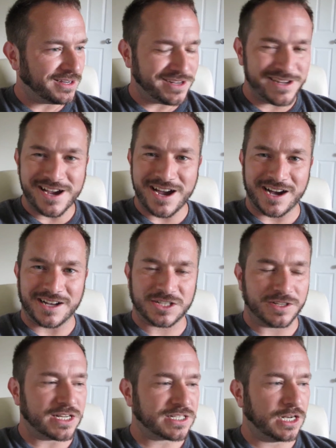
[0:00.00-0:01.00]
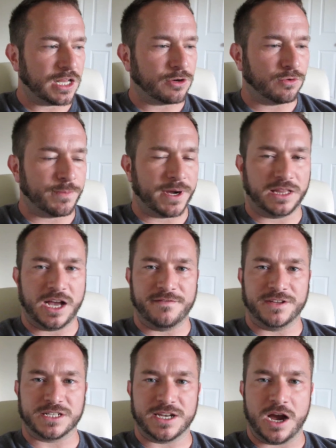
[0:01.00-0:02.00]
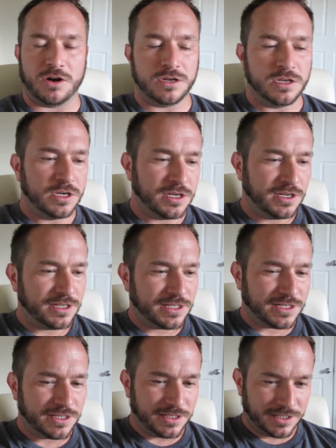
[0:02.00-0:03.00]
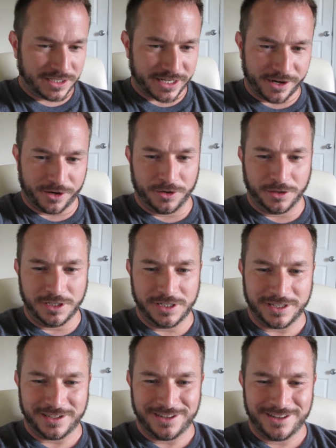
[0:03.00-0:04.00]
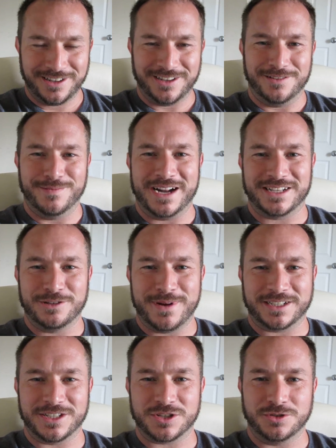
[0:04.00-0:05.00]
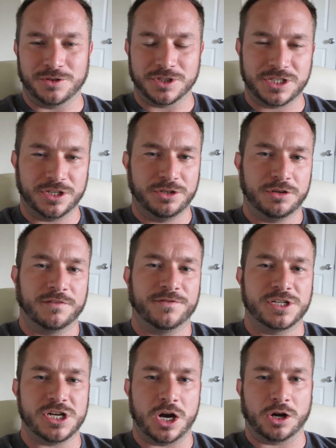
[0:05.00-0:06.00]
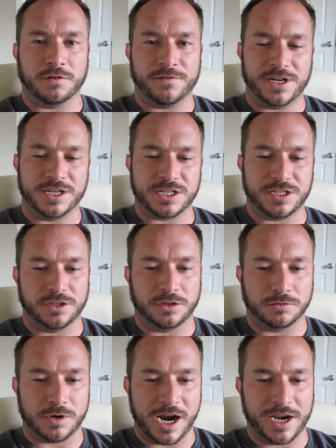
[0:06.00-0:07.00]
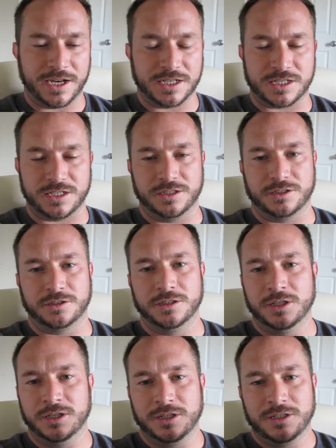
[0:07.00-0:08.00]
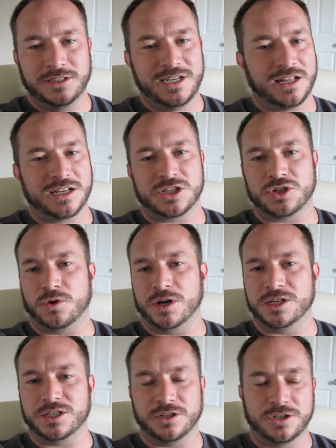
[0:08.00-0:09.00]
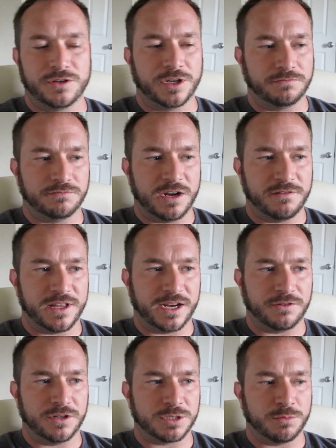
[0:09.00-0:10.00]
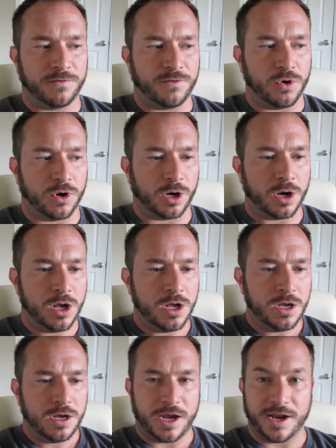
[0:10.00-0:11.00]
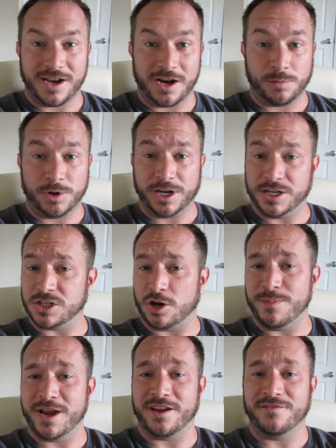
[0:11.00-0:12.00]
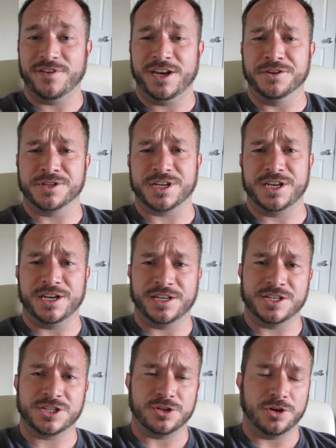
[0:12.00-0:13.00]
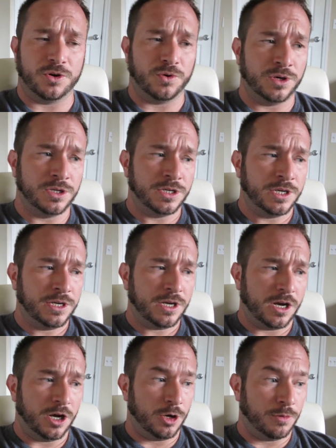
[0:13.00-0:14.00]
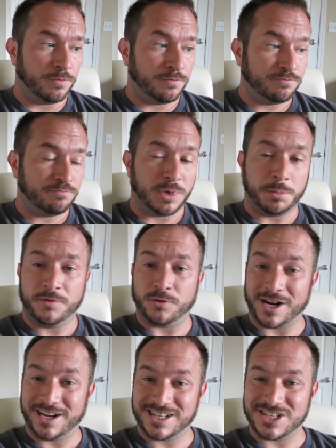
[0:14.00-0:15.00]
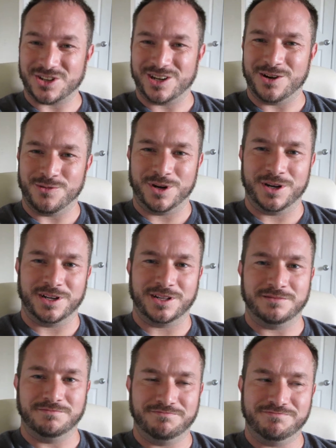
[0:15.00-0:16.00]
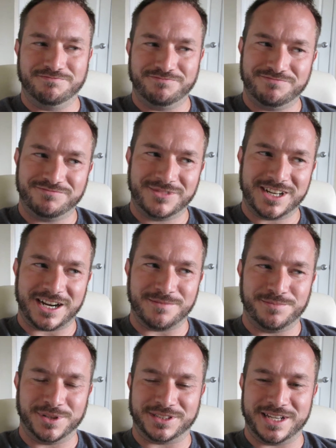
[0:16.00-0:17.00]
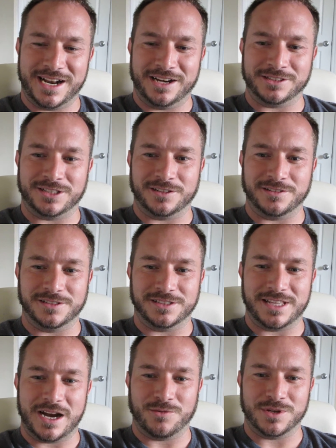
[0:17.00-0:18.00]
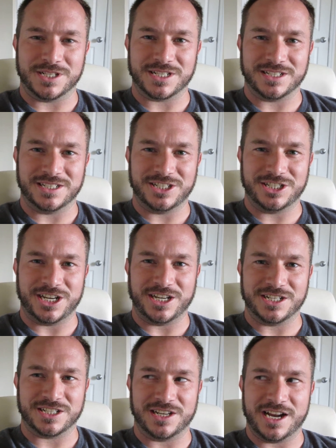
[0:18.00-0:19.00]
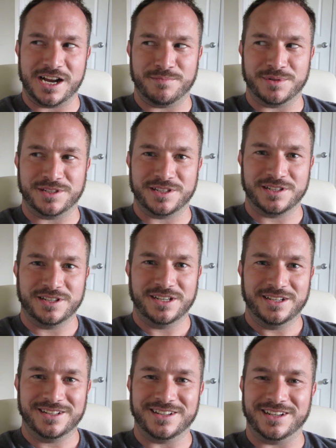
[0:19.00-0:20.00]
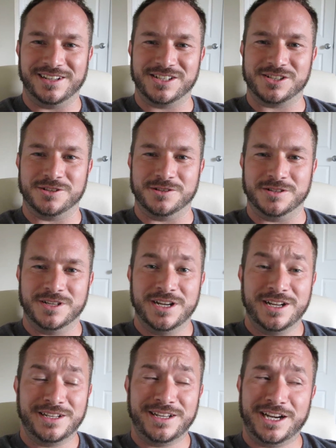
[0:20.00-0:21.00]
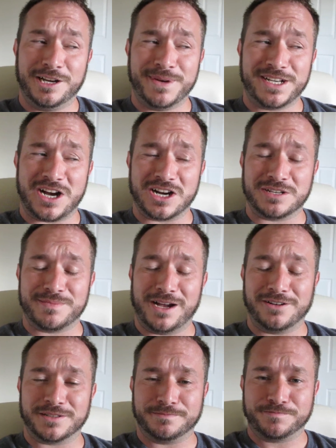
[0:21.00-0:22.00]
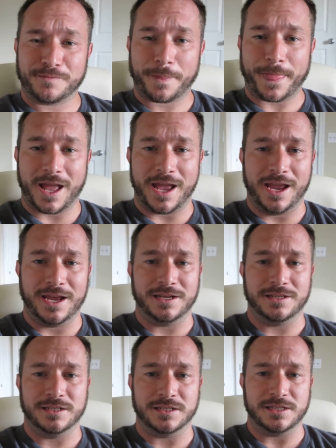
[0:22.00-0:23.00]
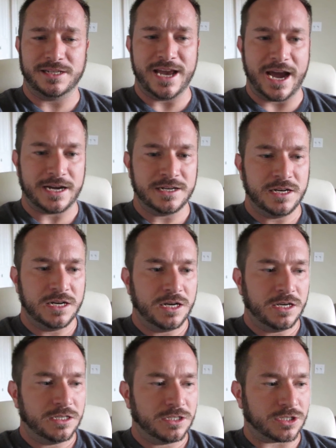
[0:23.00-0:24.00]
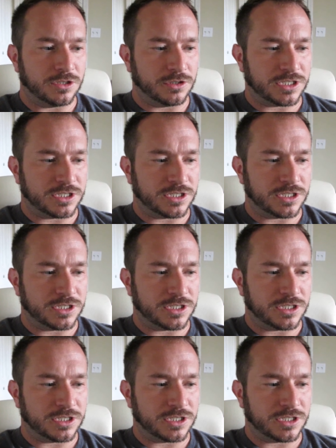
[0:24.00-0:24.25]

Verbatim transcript: Yeah, so that's kind of like where my life is now. Single, about to go back to school, still doing photography, still writing, still telling stories, still doing everything I was before. And now I'm ready to start making videos again. So, but before I got started, I wanted to kind of put that out there, that that was a change that happened. And so needed to be talked about. And yeah, so